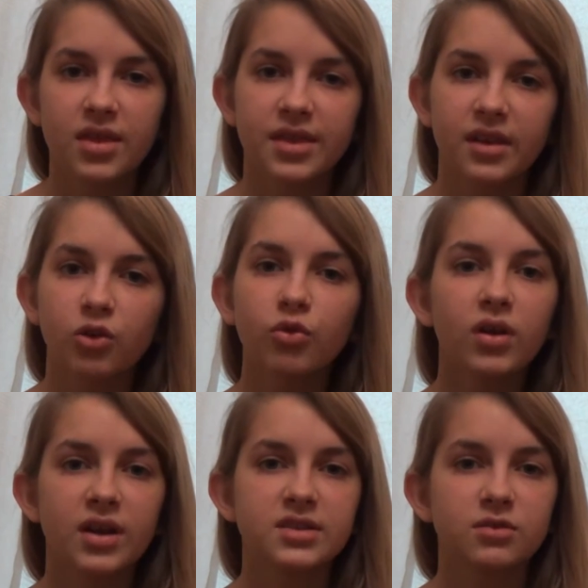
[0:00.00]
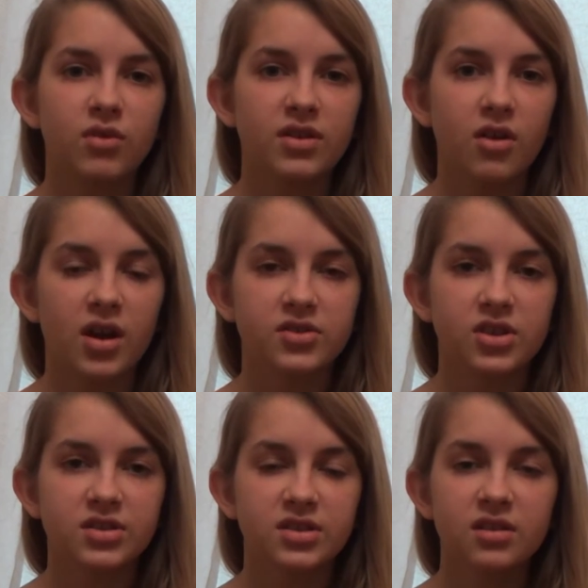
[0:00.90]
The US Weather
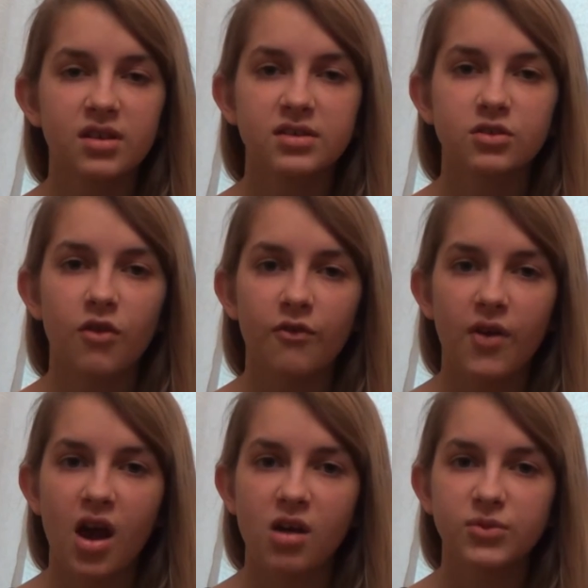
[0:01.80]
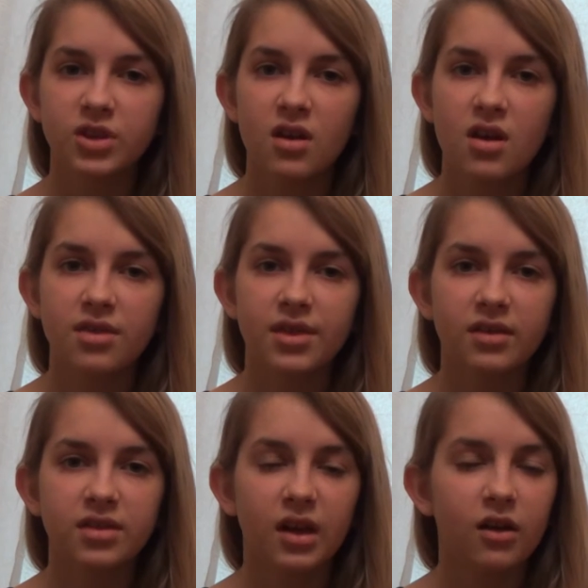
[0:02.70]
Agency has confirmed
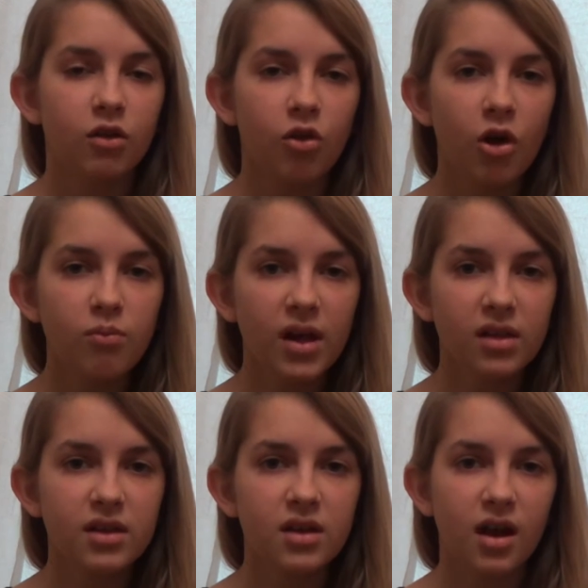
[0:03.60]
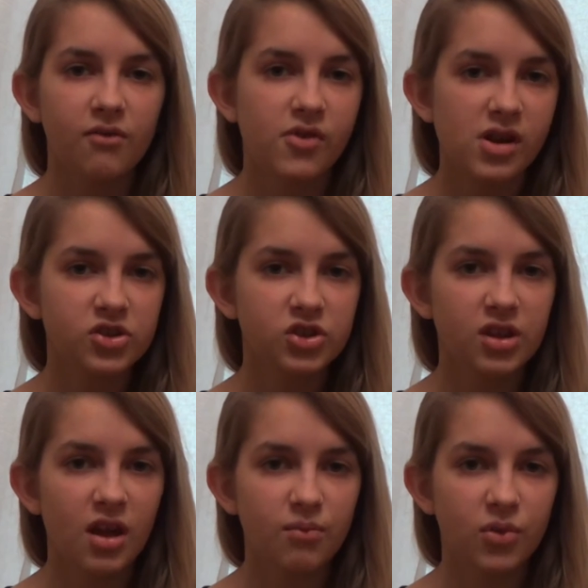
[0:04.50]
that the globally average
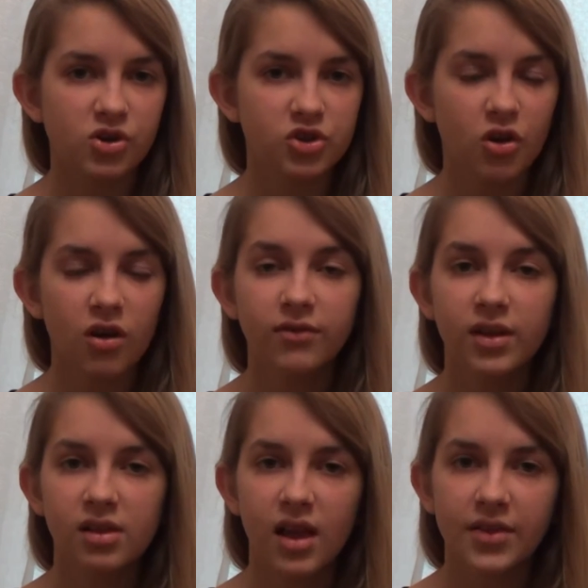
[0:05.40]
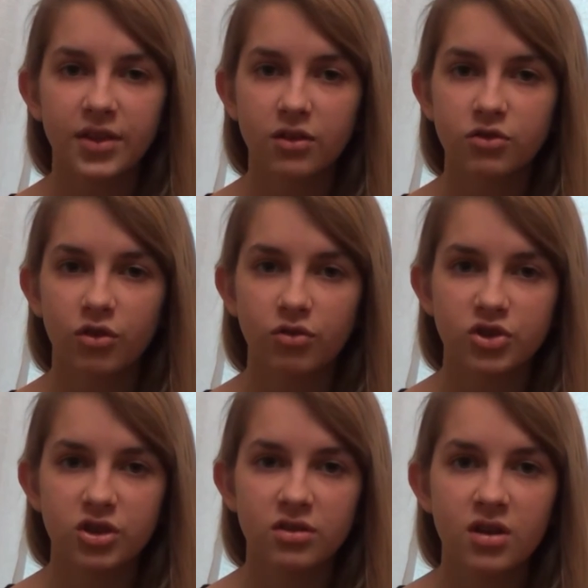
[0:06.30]
temperature over land and
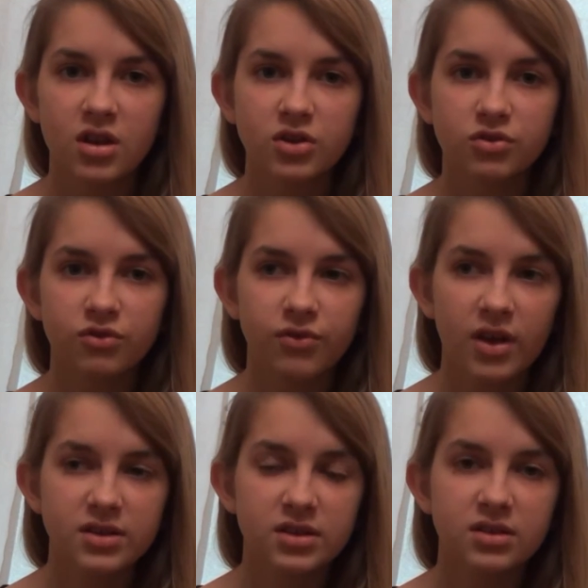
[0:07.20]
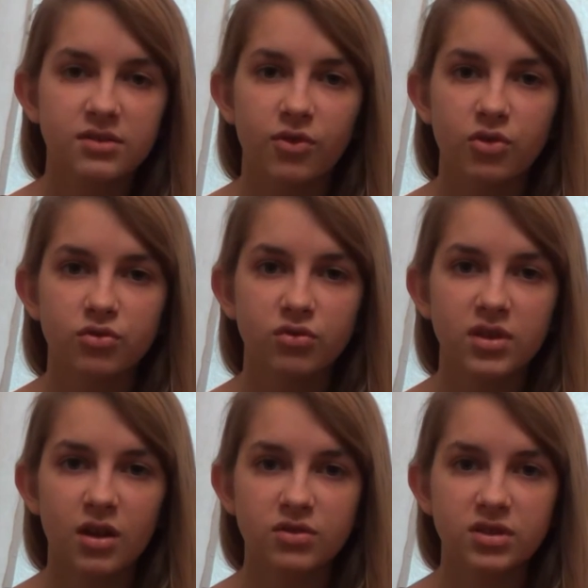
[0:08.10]
ocean surfaces for
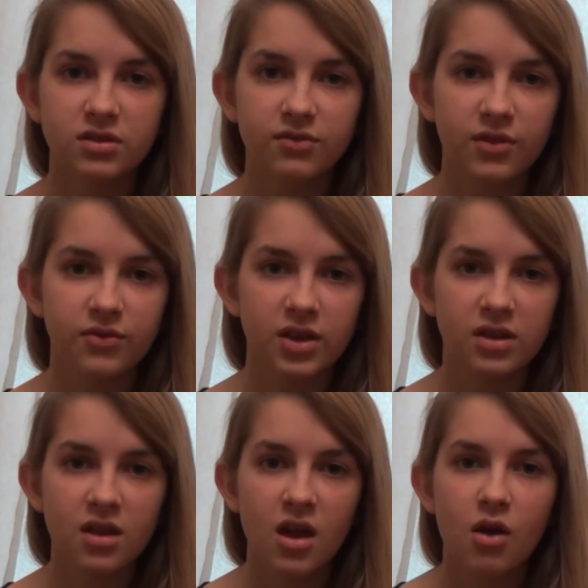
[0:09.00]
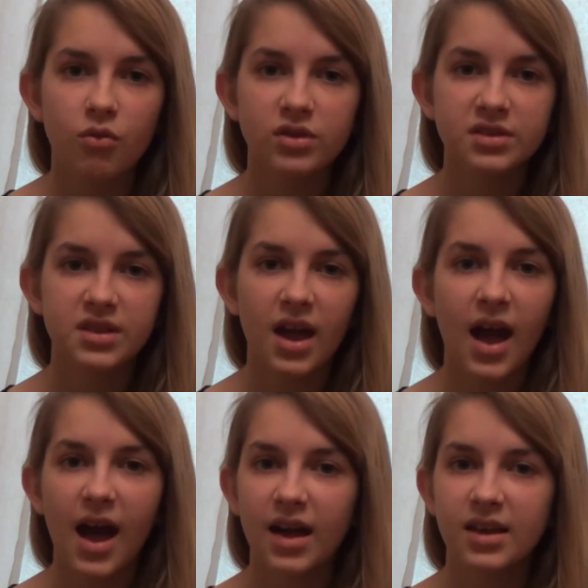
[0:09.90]
2015 was the
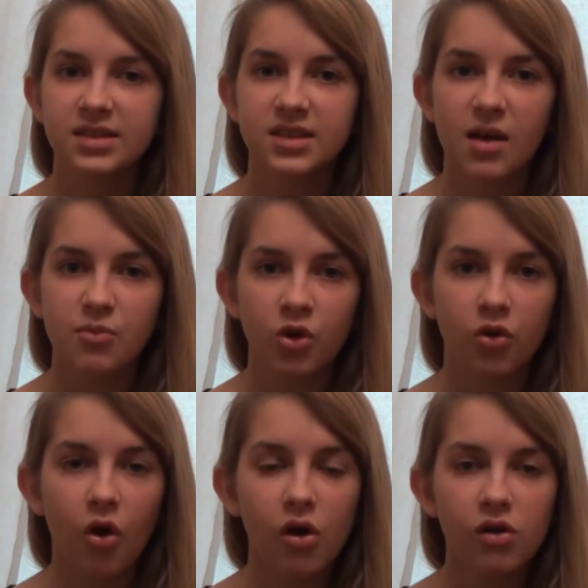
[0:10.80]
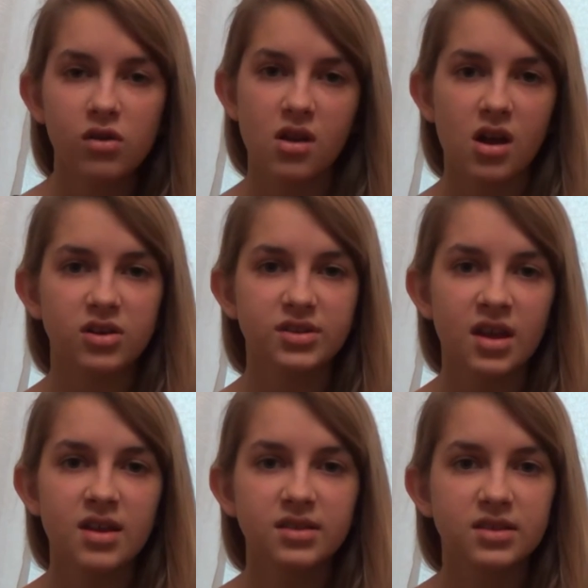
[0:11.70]
highest among all years
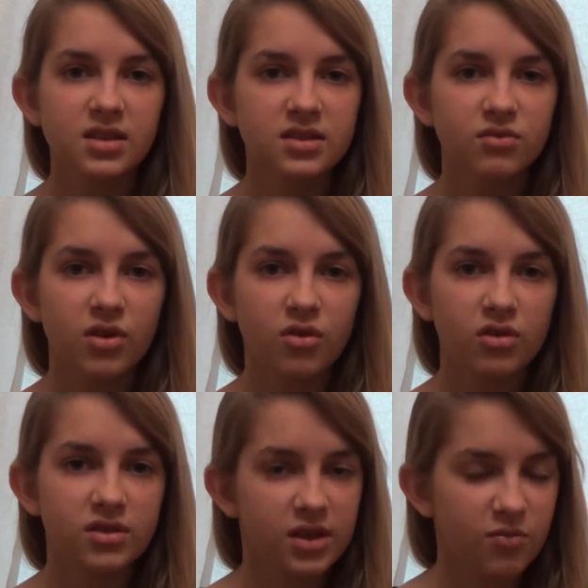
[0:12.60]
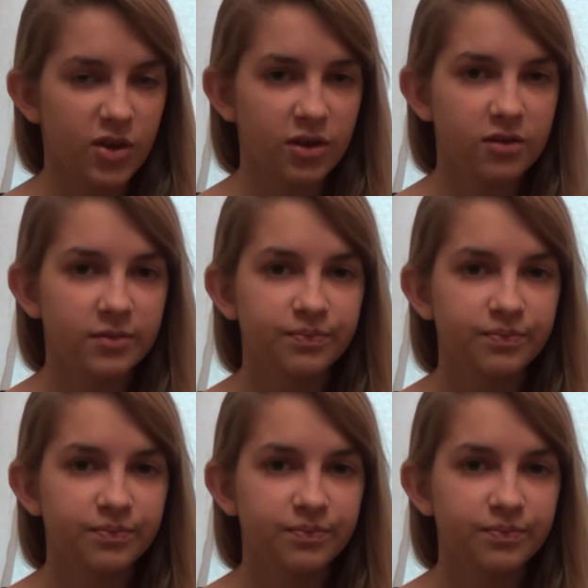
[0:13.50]
since record keeping.